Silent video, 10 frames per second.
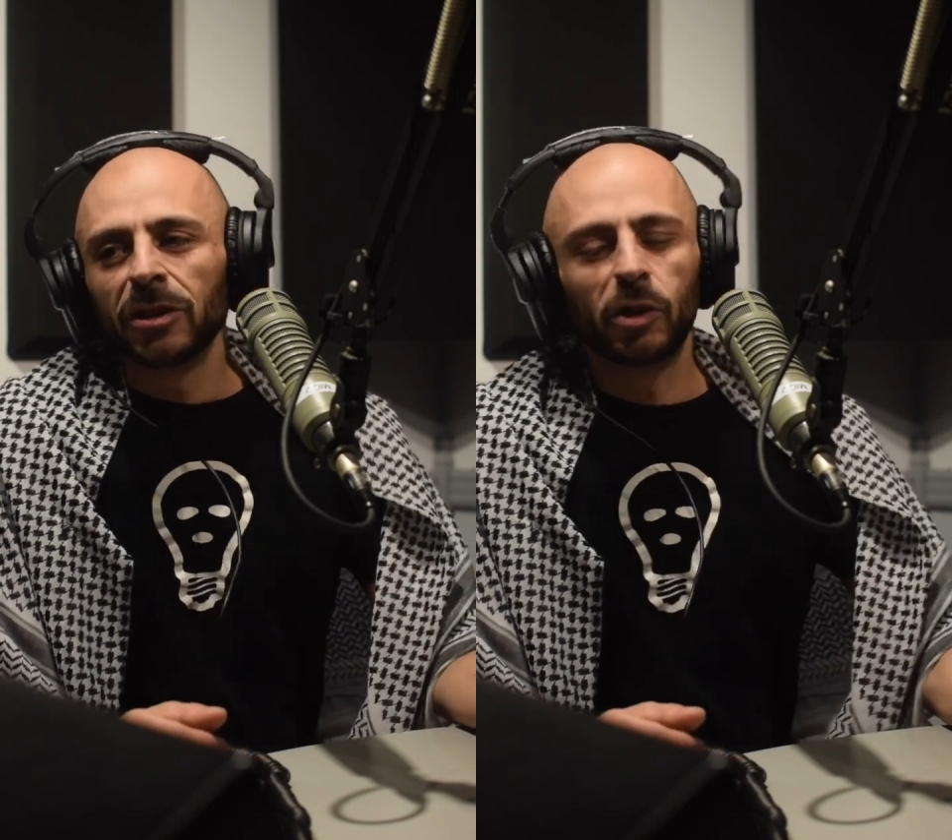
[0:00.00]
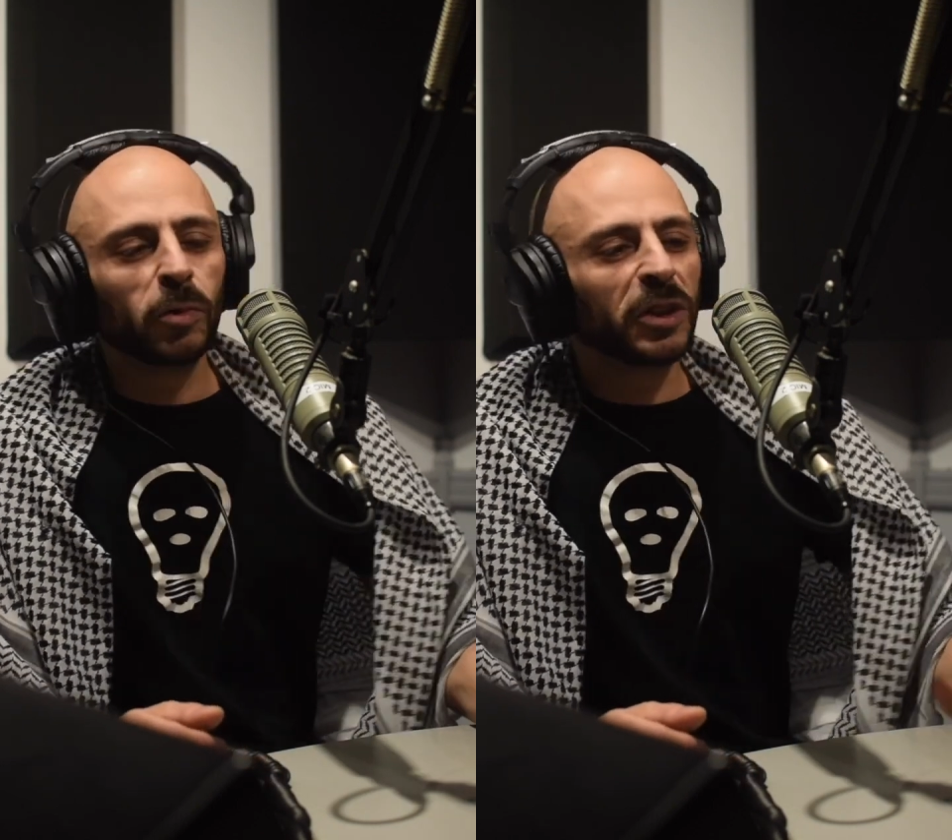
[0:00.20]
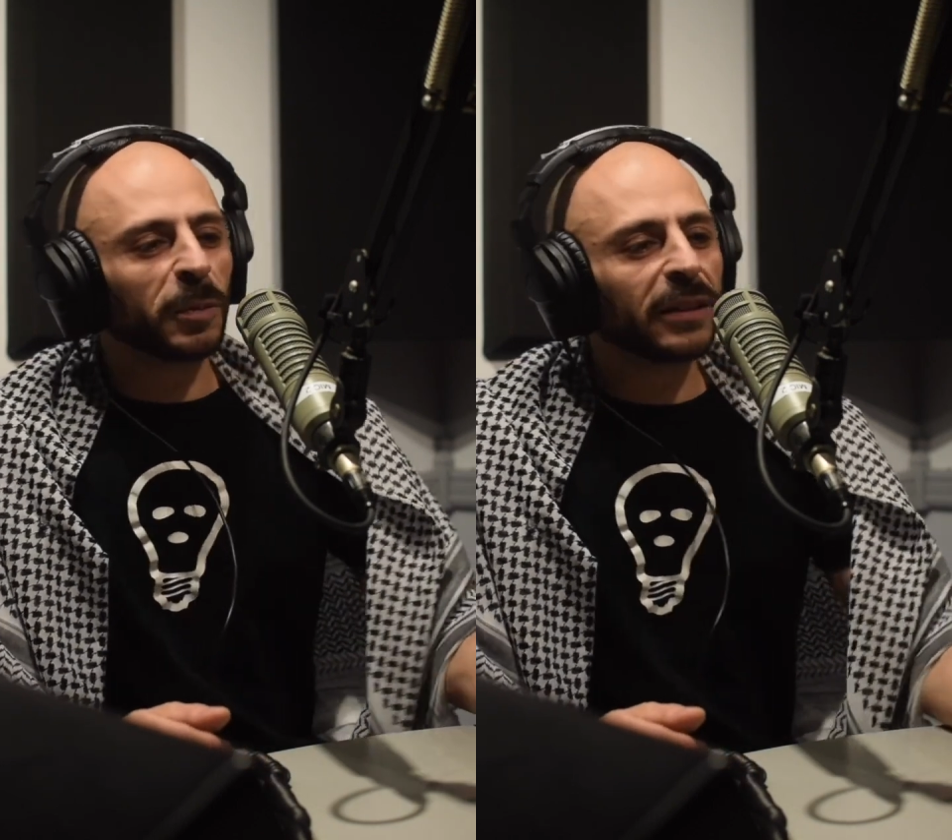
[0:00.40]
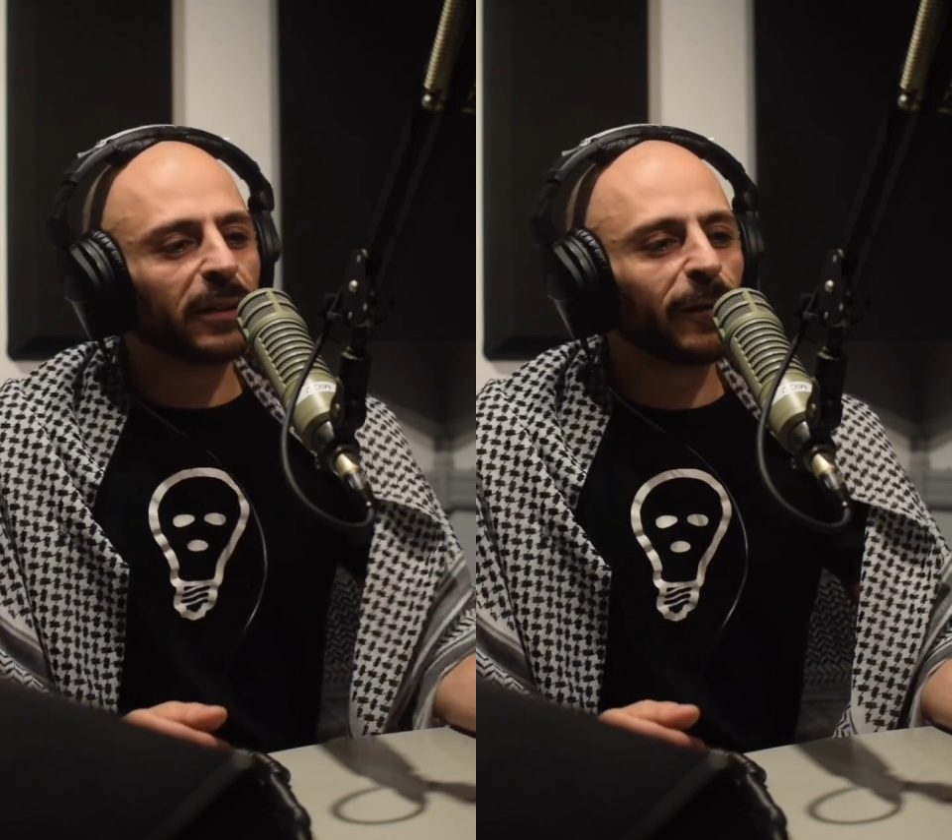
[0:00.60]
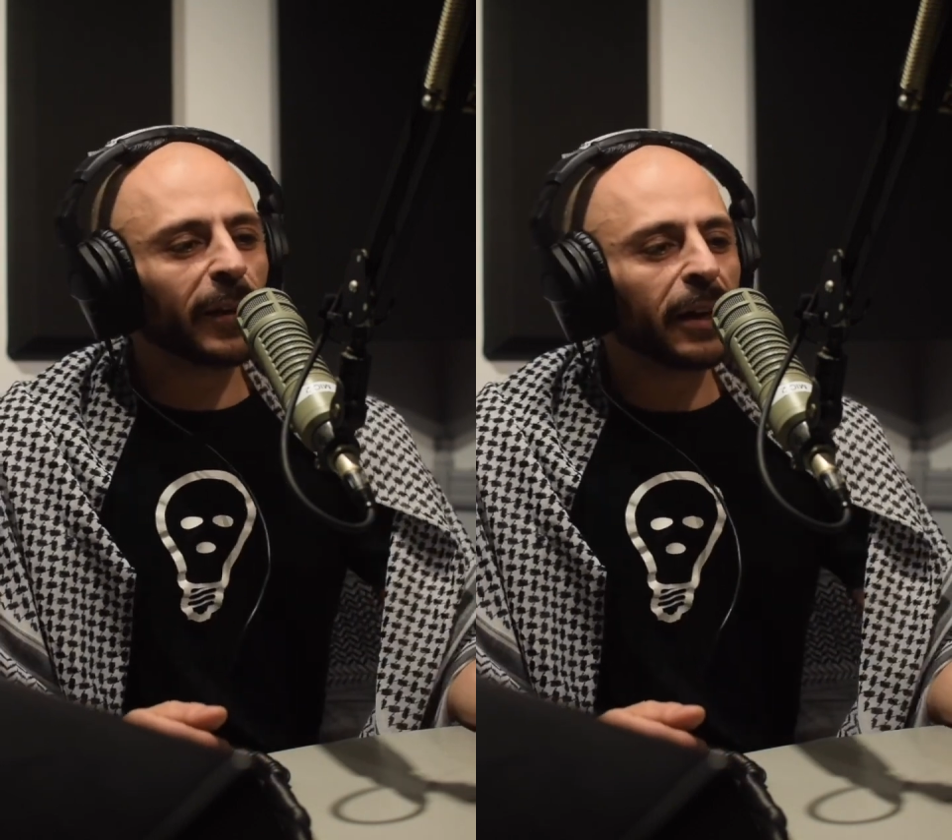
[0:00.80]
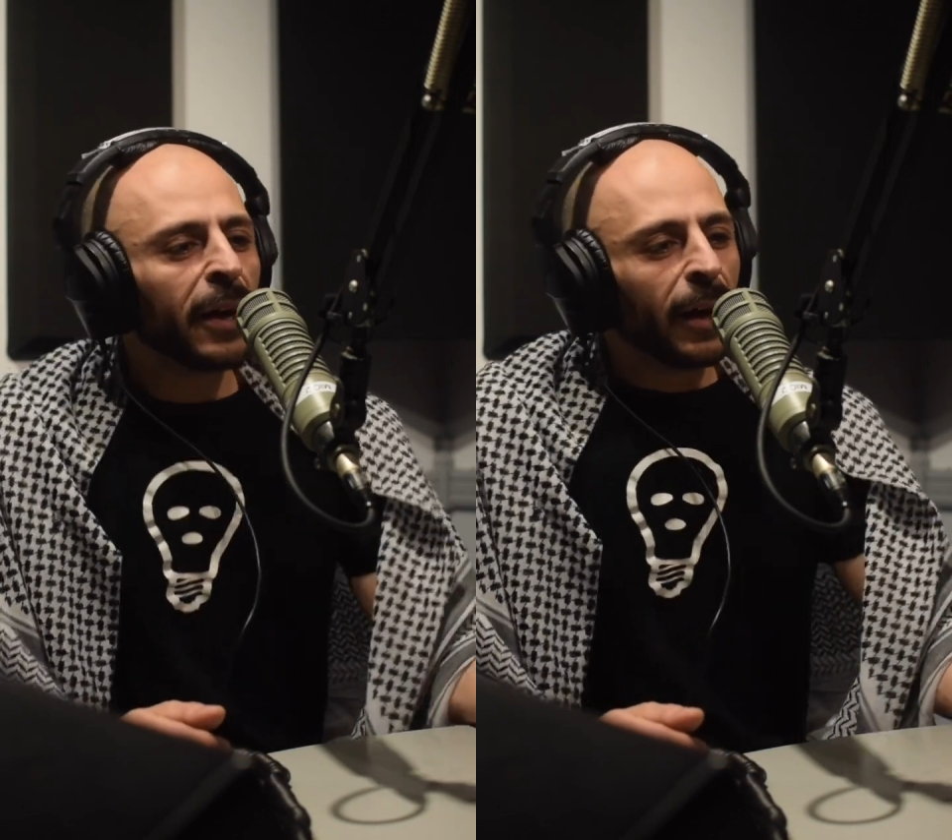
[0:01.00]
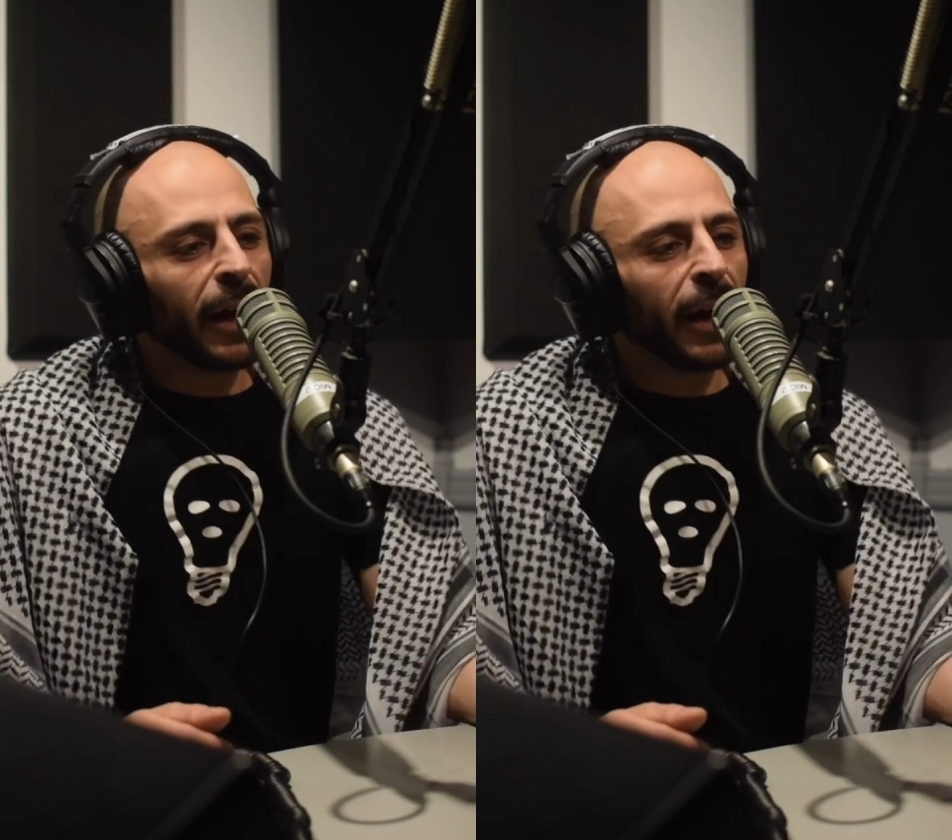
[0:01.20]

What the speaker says: too specific.